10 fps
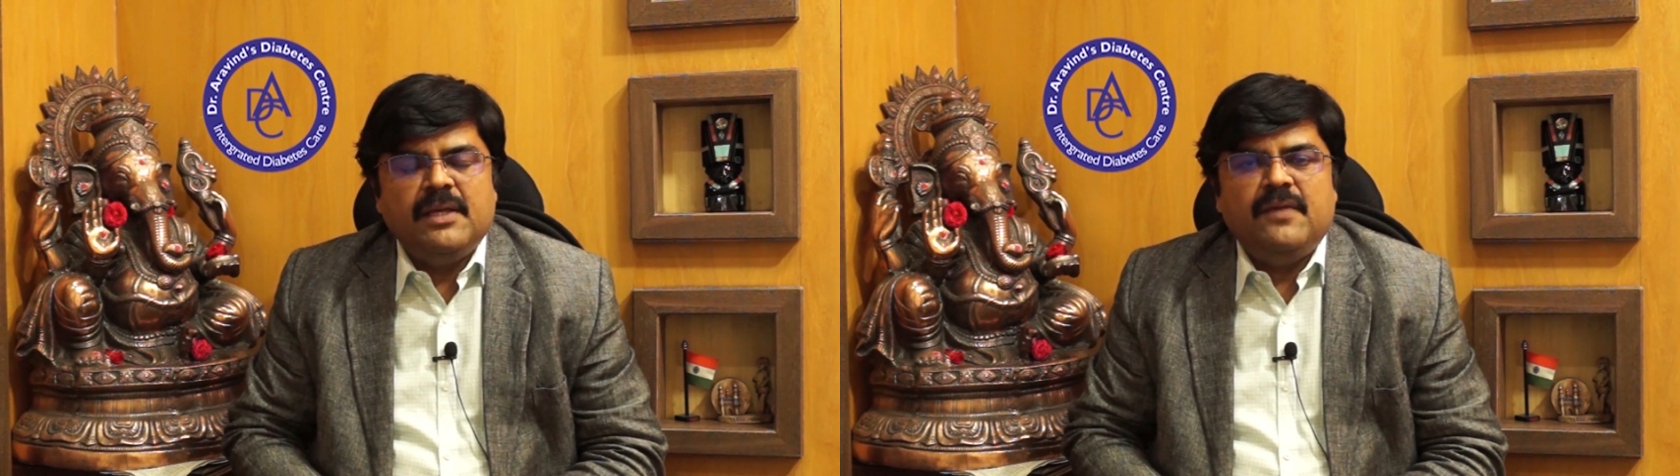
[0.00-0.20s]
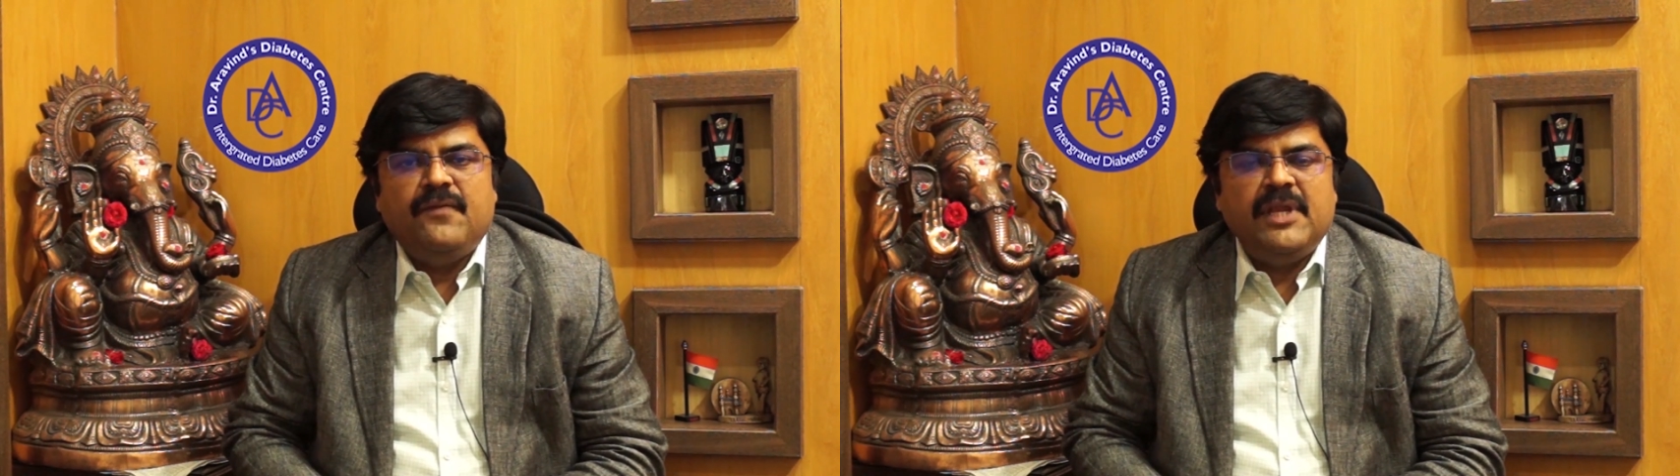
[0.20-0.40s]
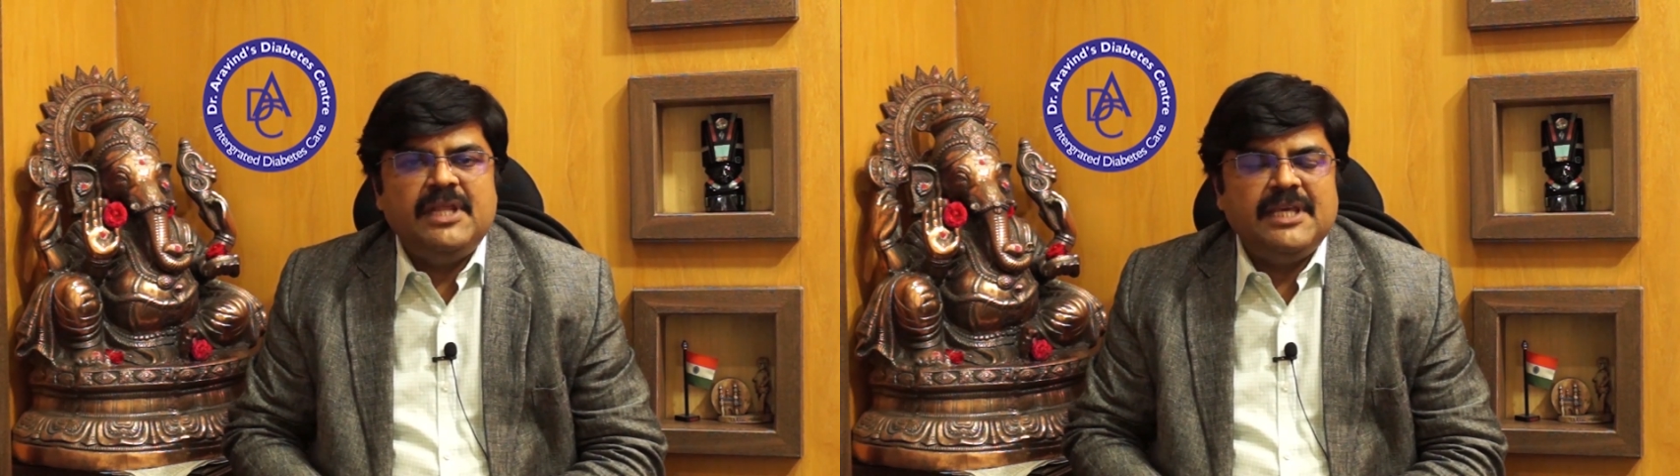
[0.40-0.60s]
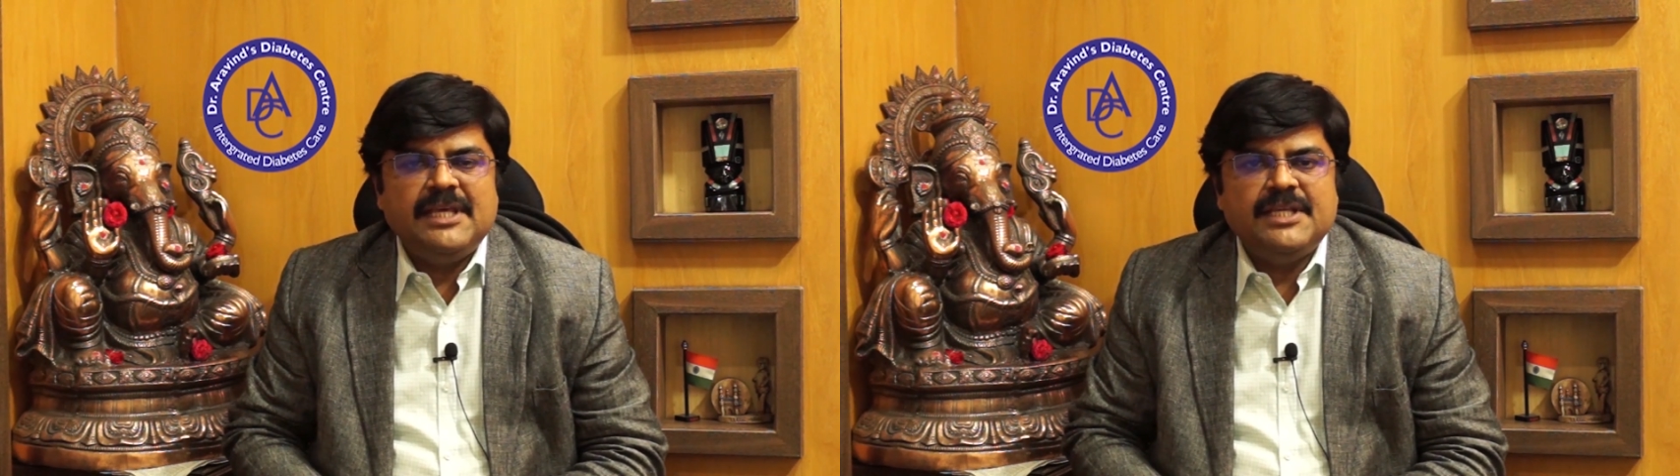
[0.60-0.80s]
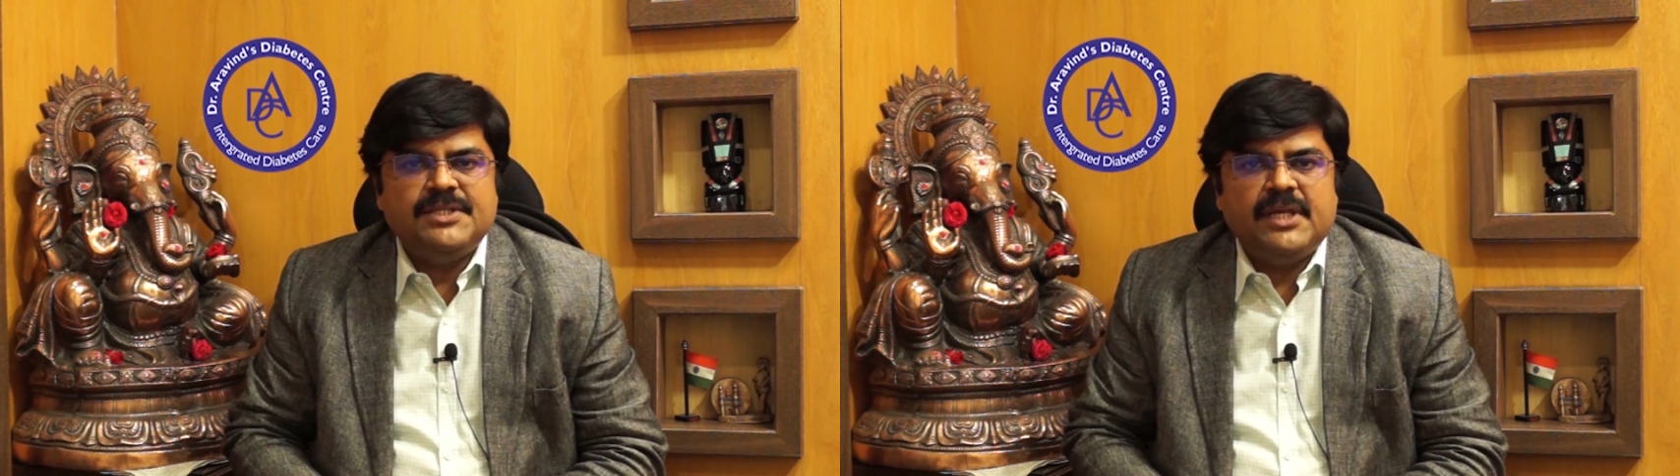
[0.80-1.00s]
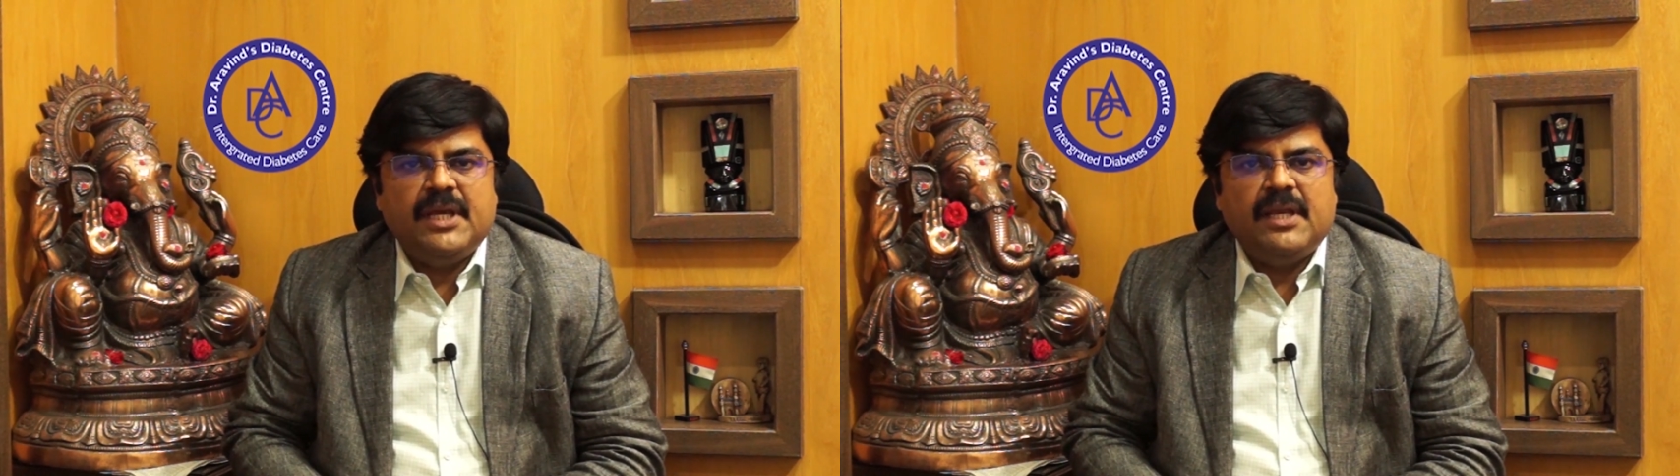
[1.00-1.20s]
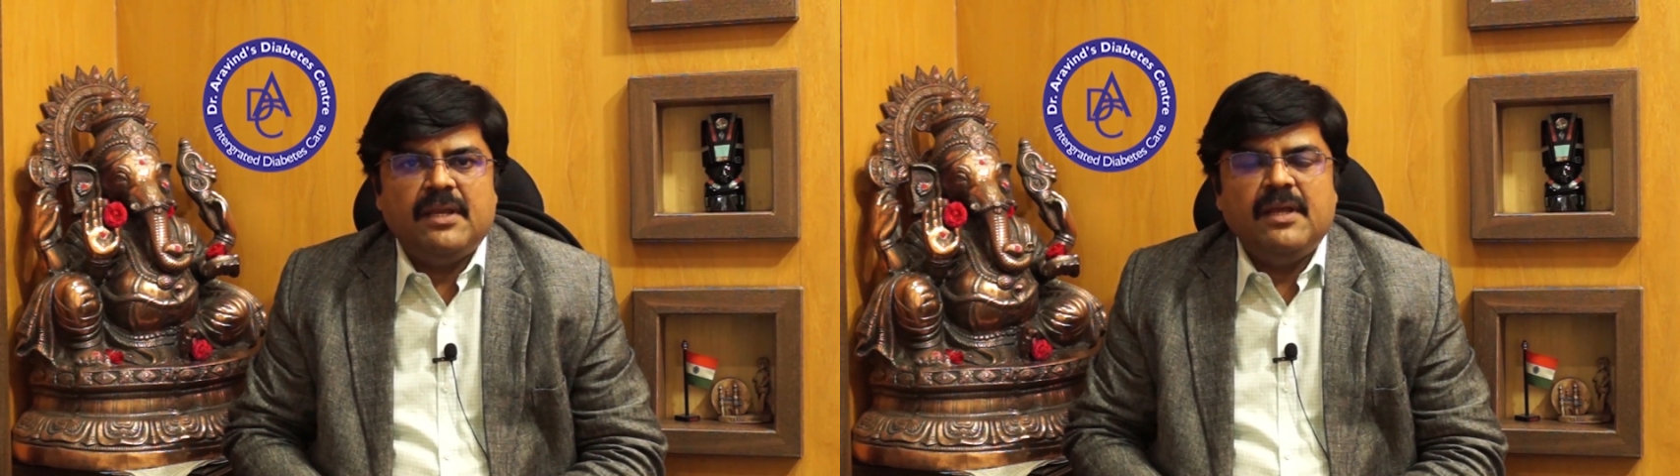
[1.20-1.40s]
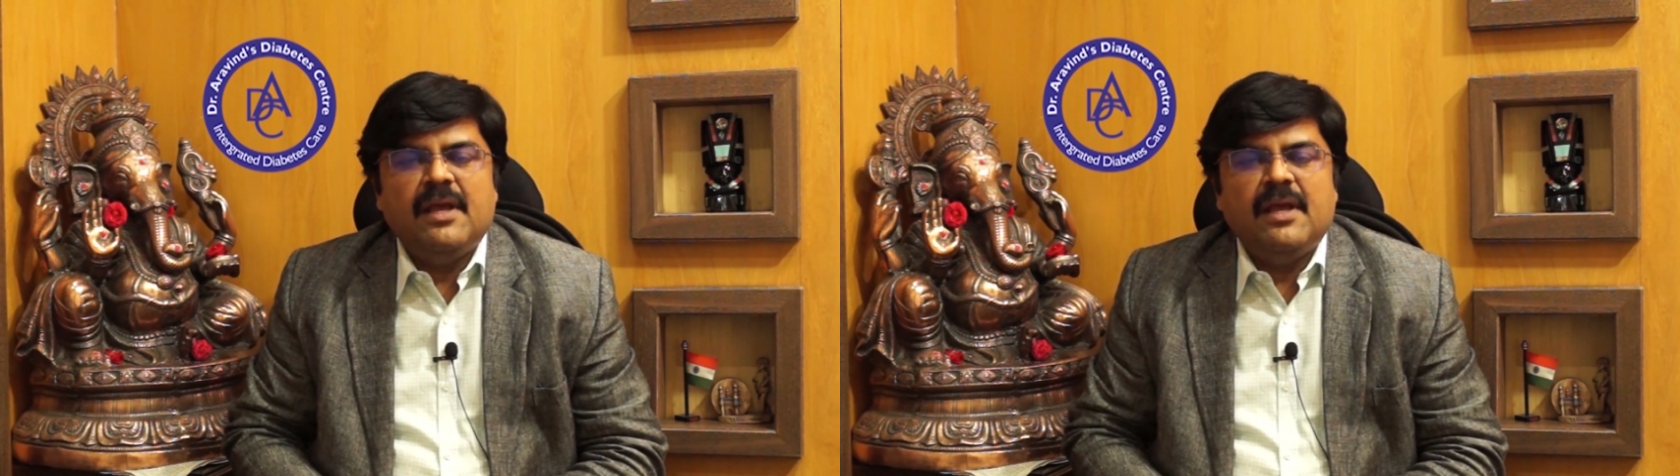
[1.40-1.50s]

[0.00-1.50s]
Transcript: if anything is there,